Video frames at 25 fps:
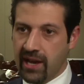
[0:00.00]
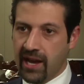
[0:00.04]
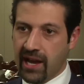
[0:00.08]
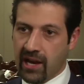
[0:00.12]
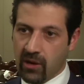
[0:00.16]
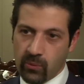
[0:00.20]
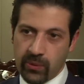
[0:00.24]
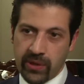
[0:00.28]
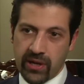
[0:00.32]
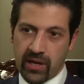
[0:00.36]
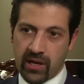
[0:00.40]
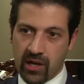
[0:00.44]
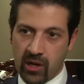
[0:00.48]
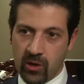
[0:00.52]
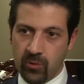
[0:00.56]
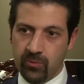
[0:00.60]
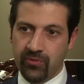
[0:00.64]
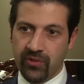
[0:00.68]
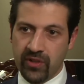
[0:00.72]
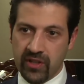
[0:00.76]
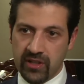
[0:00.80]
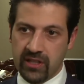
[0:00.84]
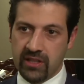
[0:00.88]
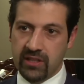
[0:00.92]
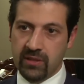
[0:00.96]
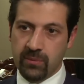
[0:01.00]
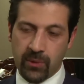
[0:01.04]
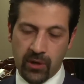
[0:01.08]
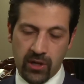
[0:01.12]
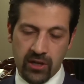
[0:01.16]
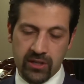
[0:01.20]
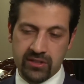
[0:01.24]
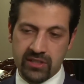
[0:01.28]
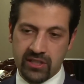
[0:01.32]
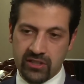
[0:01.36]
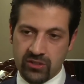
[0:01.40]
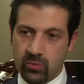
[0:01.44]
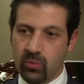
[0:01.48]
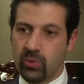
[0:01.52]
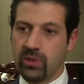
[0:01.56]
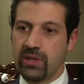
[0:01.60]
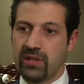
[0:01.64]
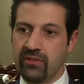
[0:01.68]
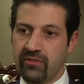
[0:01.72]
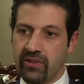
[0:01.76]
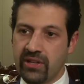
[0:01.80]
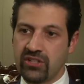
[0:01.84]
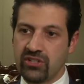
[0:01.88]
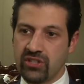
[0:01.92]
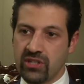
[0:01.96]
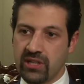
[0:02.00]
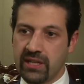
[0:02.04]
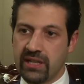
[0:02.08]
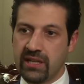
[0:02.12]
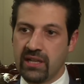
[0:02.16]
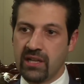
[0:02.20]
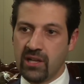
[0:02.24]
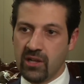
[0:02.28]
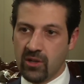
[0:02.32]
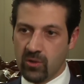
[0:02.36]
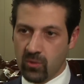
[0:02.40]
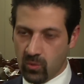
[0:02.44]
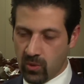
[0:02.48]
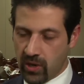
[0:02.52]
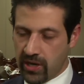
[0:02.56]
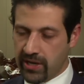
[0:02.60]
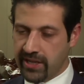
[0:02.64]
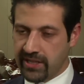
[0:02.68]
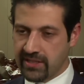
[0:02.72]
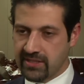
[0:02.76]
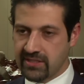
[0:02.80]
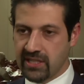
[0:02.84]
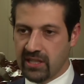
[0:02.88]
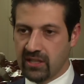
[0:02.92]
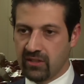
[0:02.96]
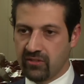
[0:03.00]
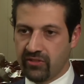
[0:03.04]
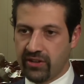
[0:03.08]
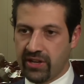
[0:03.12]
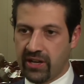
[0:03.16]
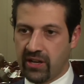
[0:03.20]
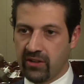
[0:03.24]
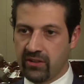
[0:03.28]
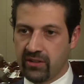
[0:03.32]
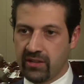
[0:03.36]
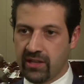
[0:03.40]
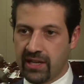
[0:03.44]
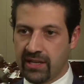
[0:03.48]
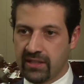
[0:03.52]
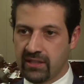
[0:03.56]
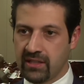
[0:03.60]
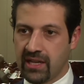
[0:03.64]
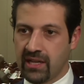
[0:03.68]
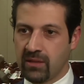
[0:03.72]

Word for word: and we are hopeful that the politics will eventually work itself out and,